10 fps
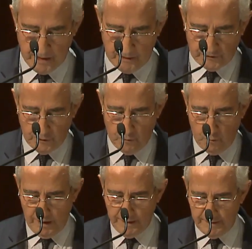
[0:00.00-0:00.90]
So
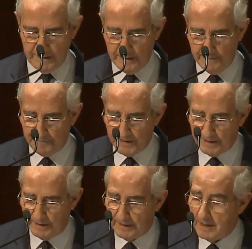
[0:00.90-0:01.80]
while the
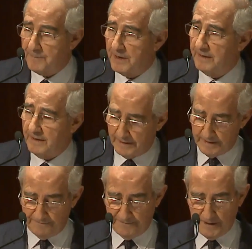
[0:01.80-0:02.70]

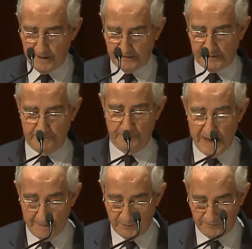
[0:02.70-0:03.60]
IFRS
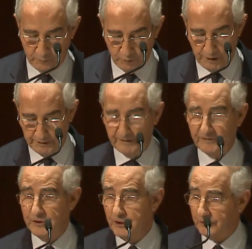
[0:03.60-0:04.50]
map of the world
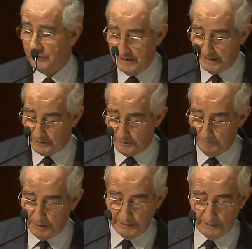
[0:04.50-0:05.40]
is not yet
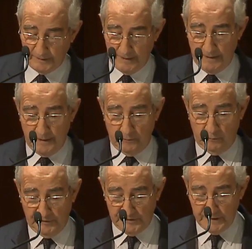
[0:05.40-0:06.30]
complete,
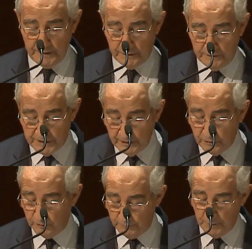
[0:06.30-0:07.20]
we see
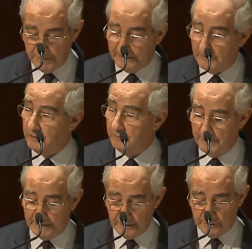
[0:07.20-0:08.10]
continued momentum
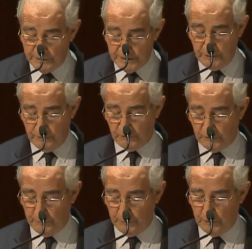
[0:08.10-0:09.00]
and continued
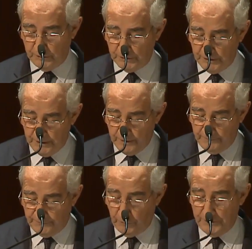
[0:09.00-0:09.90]
support
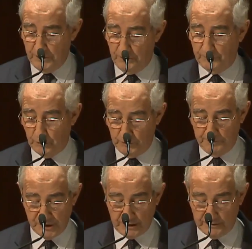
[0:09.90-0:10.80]
for the overall
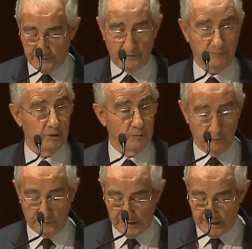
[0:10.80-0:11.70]
objective of
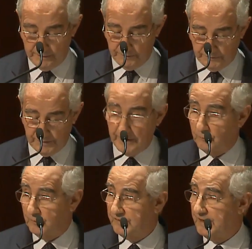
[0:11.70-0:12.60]
global standards that
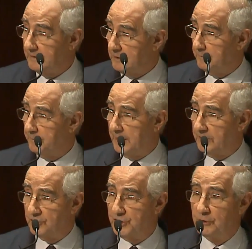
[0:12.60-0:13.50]
was set up by
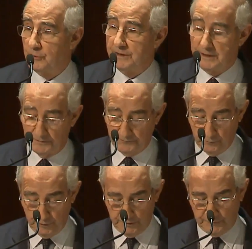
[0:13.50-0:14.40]
the G20 a few
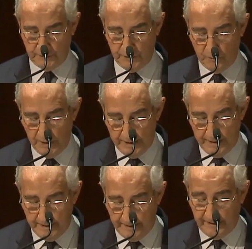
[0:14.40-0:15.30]
years ago.
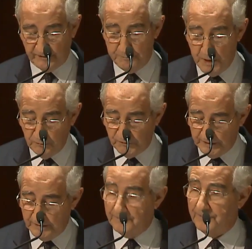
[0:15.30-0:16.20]
And as most
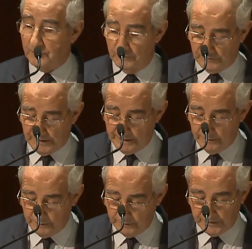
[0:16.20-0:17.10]
significant
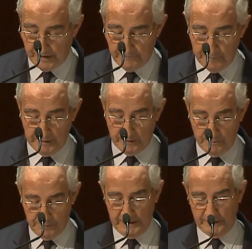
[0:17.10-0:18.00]
standards have been
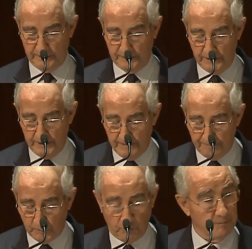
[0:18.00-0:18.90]
completed,
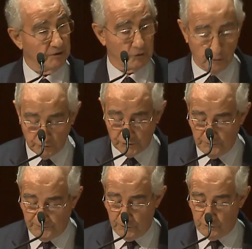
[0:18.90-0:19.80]
we must also
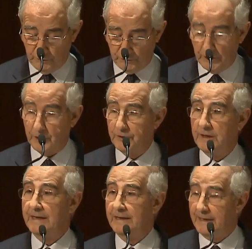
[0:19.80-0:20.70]
focus on
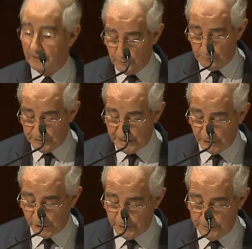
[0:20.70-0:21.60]

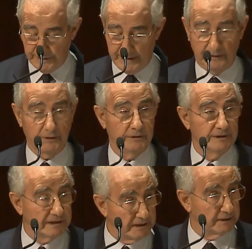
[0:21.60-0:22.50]
interpretation and
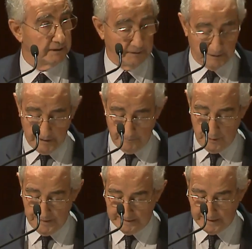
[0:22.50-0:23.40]
consistent
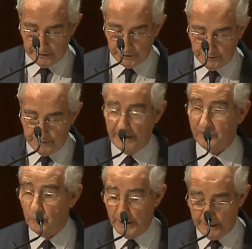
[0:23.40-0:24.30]
implementation,
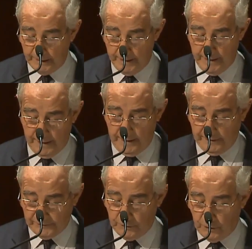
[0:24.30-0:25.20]
as well
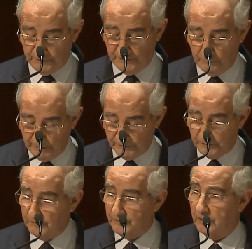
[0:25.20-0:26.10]
as the
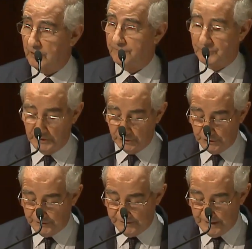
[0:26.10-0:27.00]
consequences of
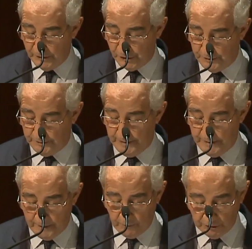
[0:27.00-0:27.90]
digitization,
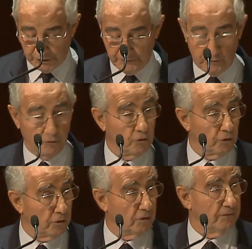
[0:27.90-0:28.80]
which is the
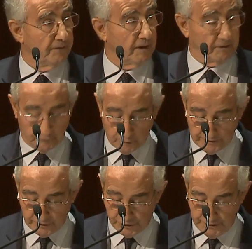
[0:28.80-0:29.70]
core of our
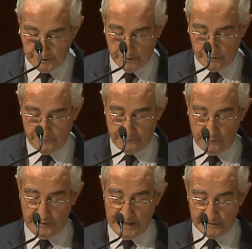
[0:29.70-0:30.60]
strategy for
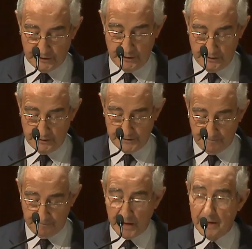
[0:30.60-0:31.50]
the next years.
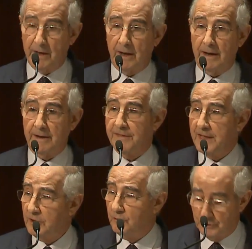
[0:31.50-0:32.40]
I
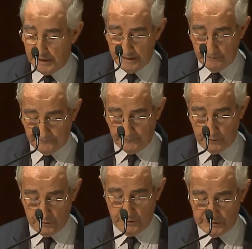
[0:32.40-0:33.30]
thank you again
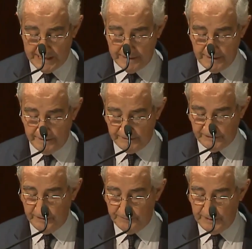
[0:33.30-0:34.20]
for attending
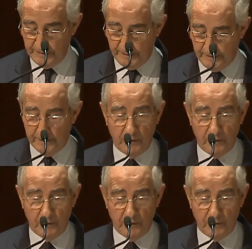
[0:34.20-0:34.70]
this evening.